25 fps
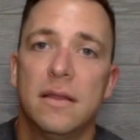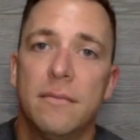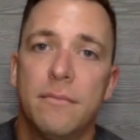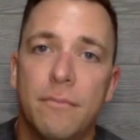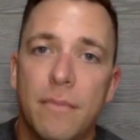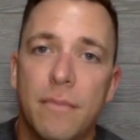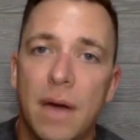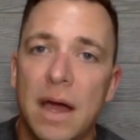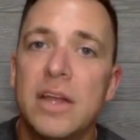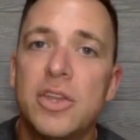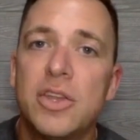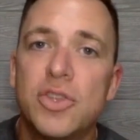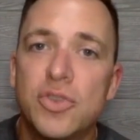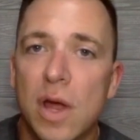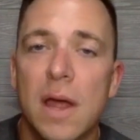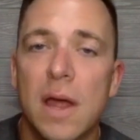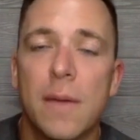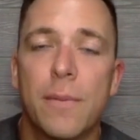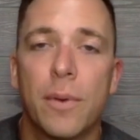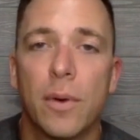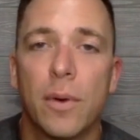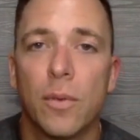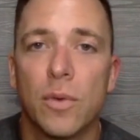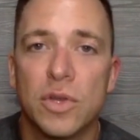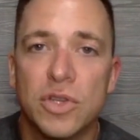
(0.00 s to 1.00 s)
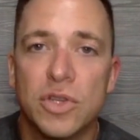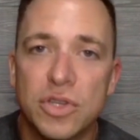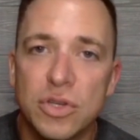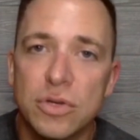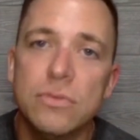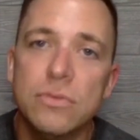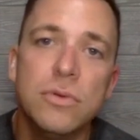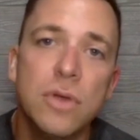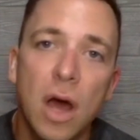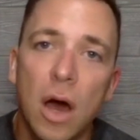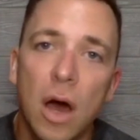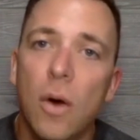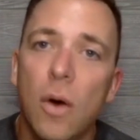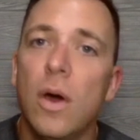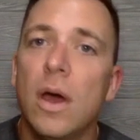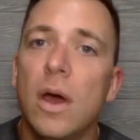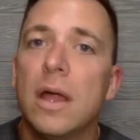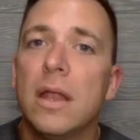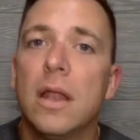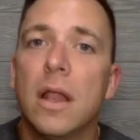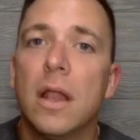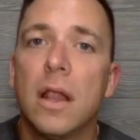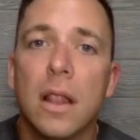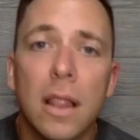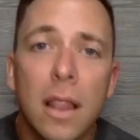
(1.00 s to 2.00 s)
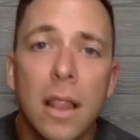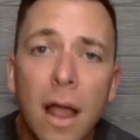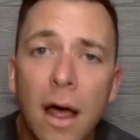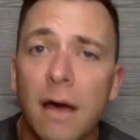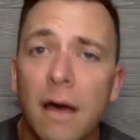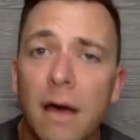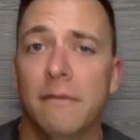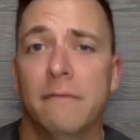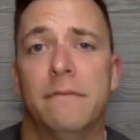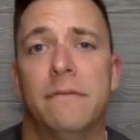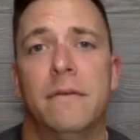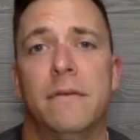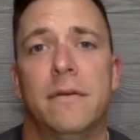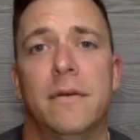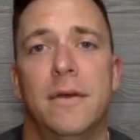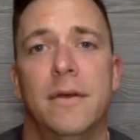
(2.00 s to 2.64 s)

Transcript: Mike Draper, which you know and love,